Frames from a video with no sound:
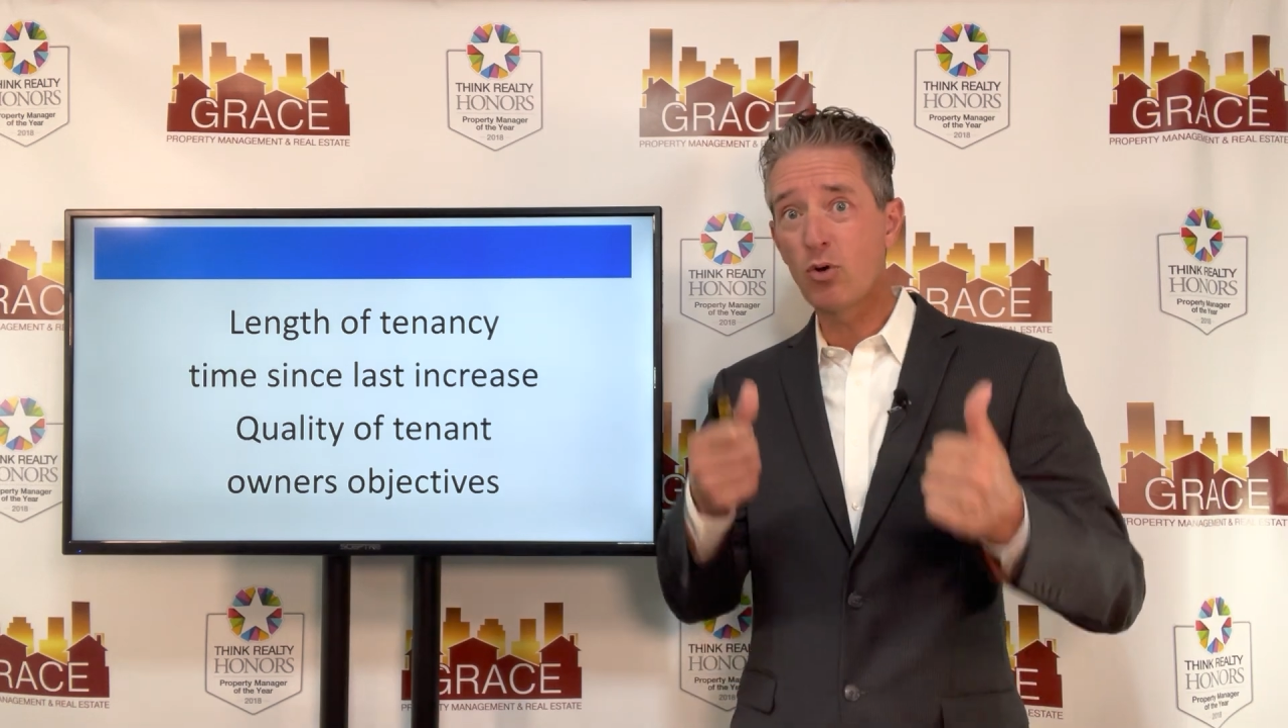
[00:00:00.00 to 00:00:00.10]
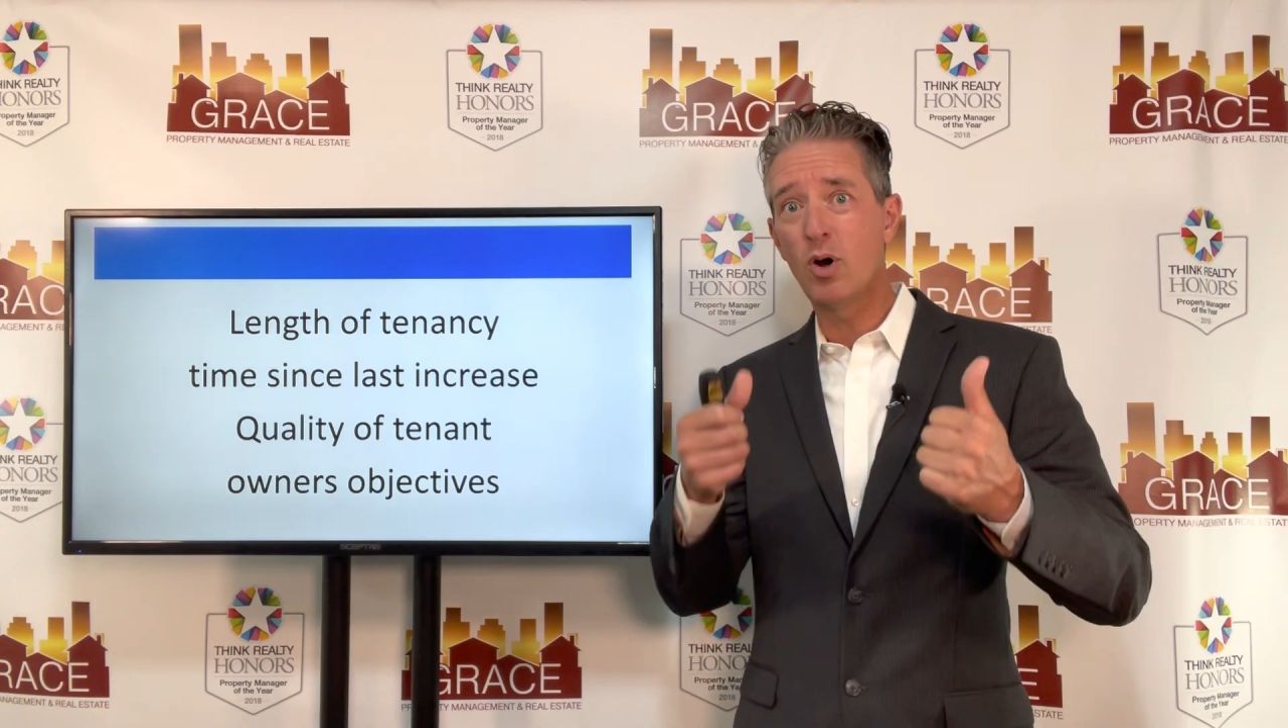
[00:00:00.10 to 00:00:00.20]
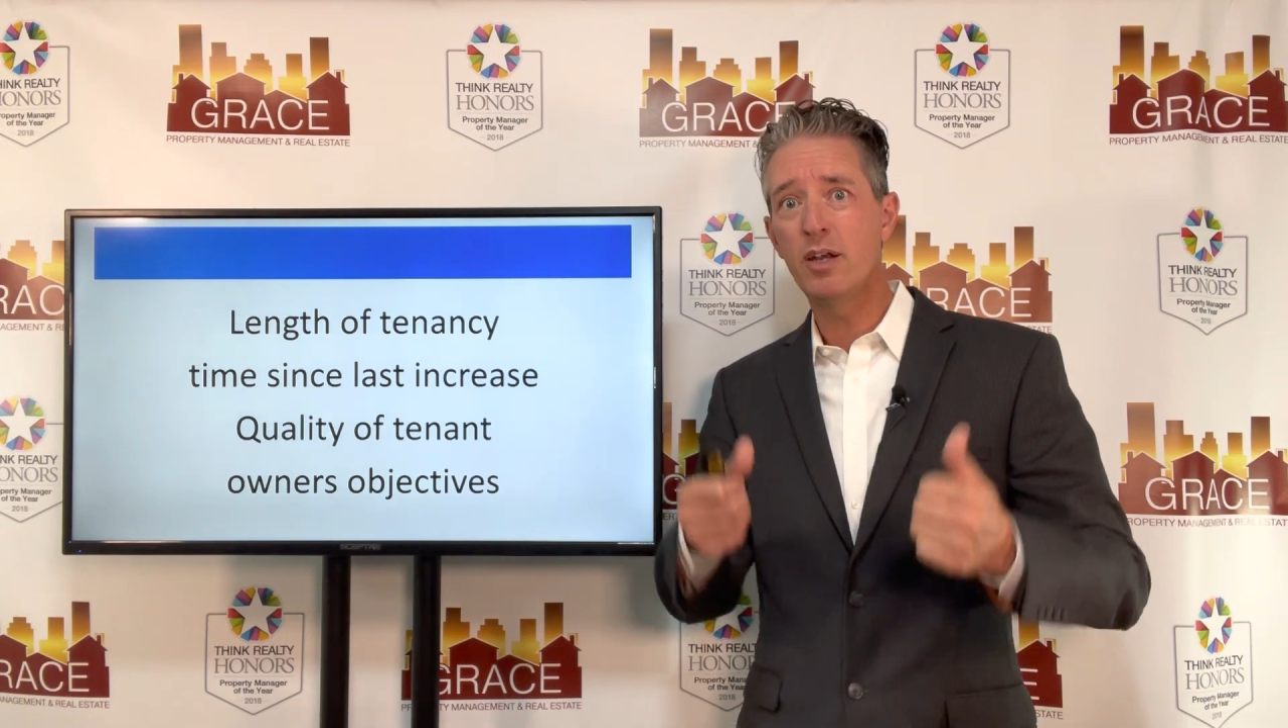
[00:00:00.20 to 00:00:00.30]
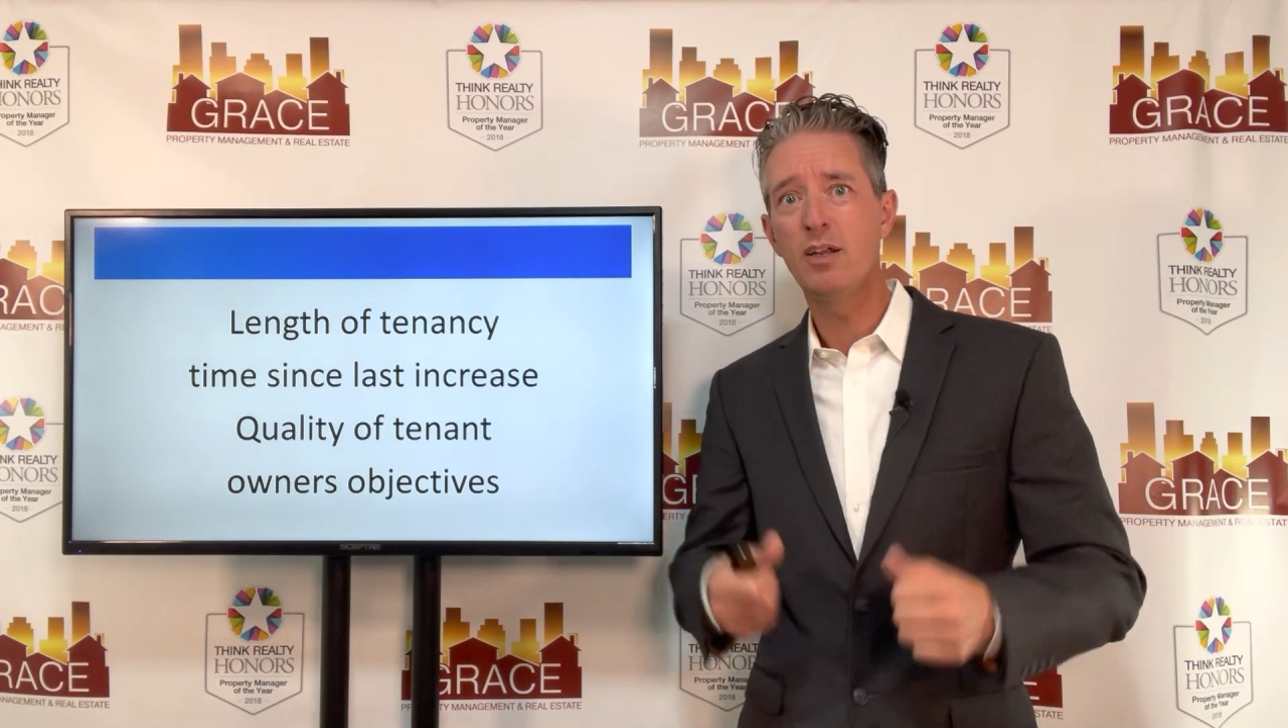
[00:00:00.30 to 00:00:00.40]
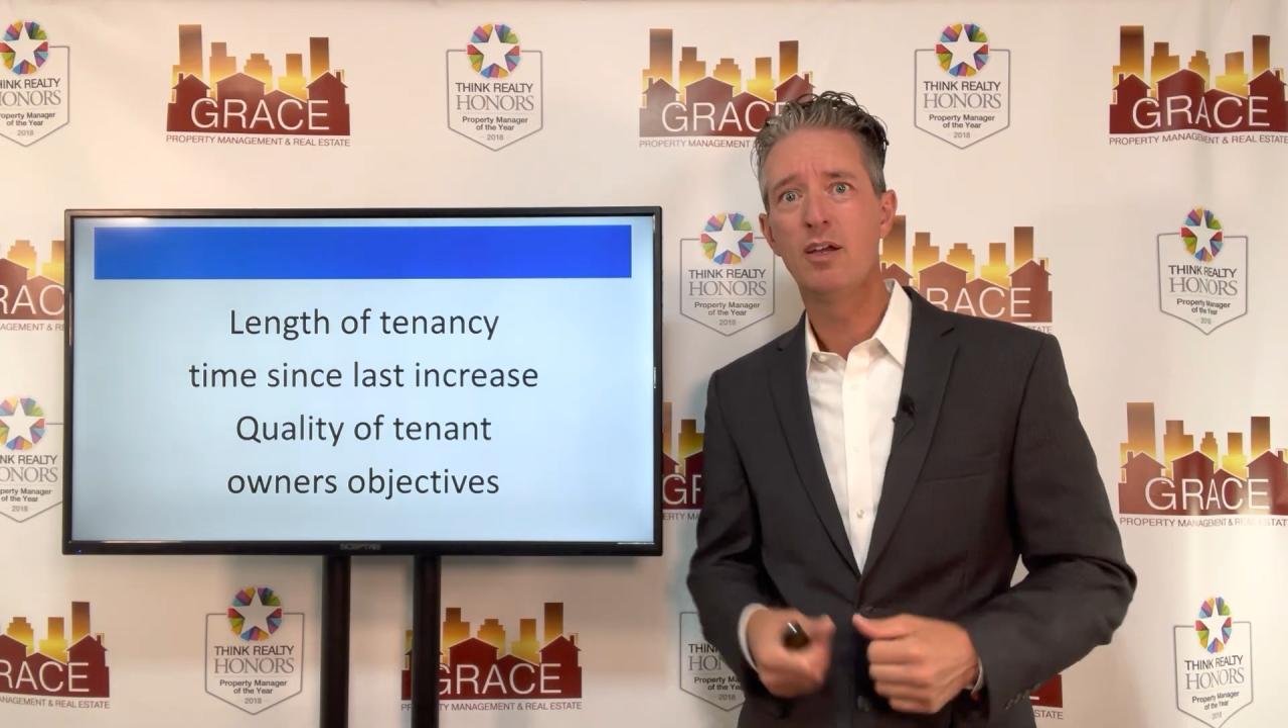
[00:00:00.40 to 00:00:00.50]

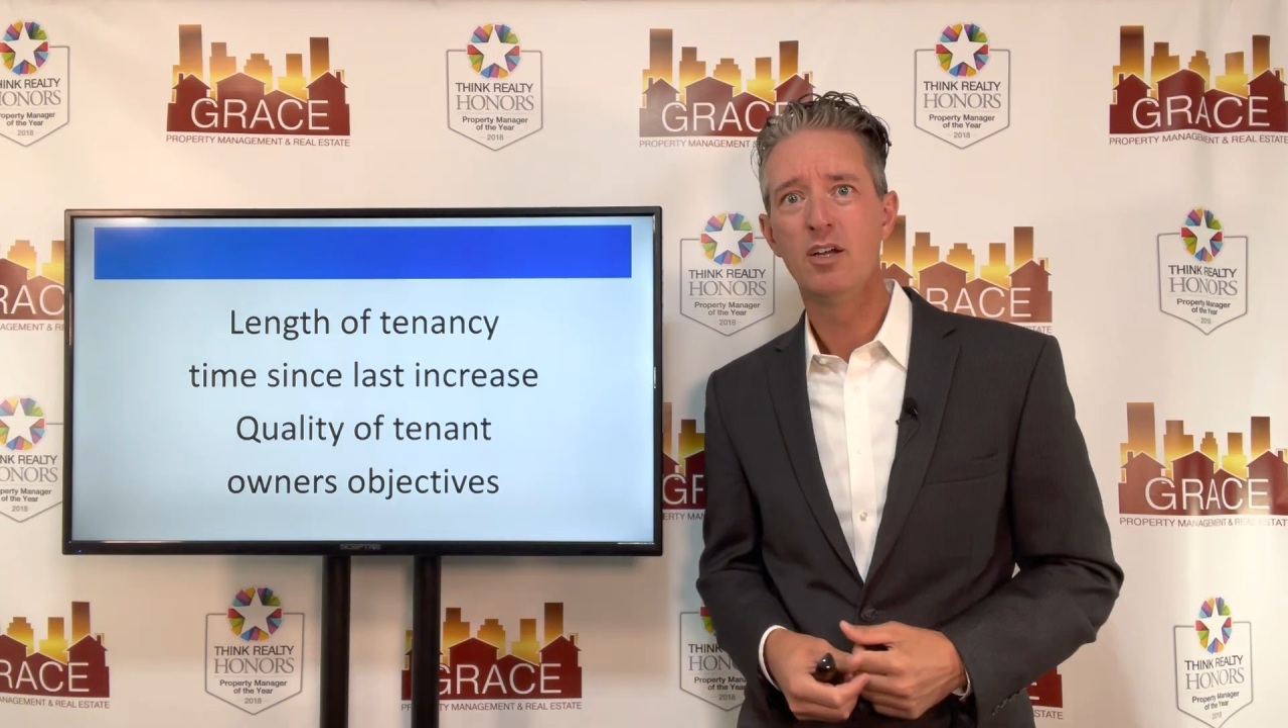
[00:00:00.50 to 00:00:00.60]
one?